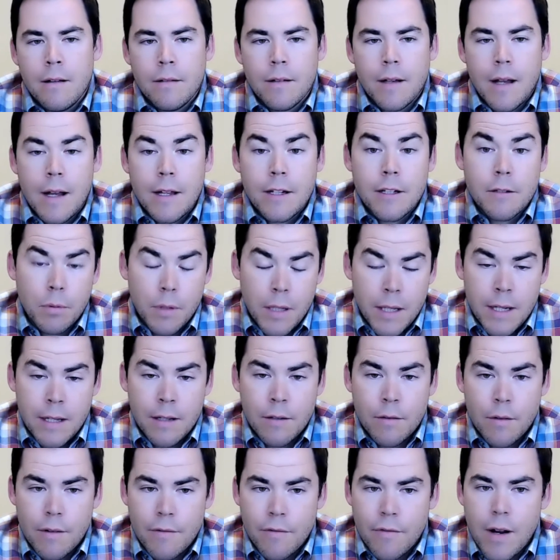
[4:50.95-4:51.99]
contemplating,
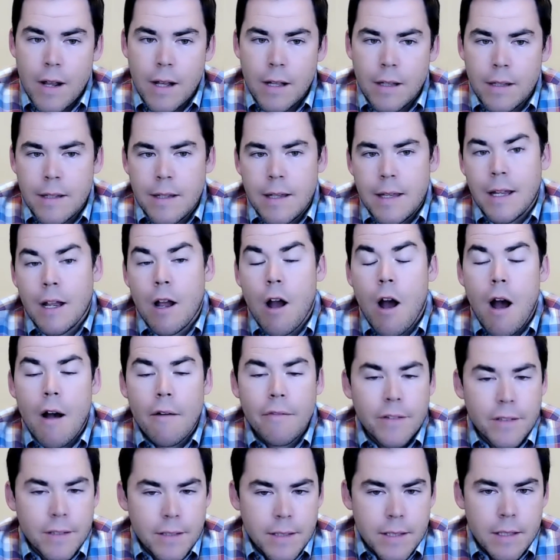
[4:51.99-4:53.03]
quite frankly, getting
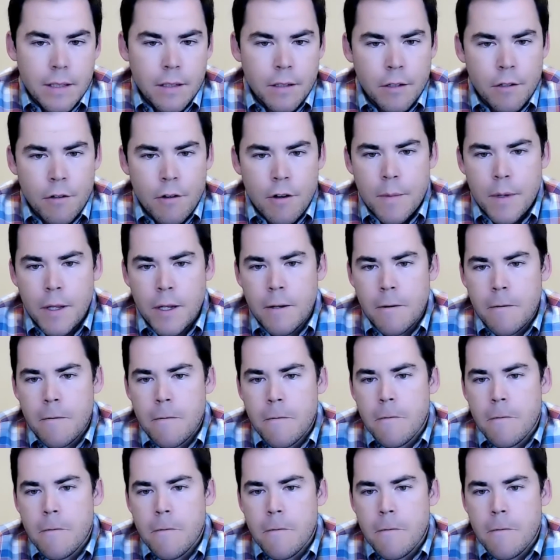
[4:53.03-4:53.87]
off a Sela agreement,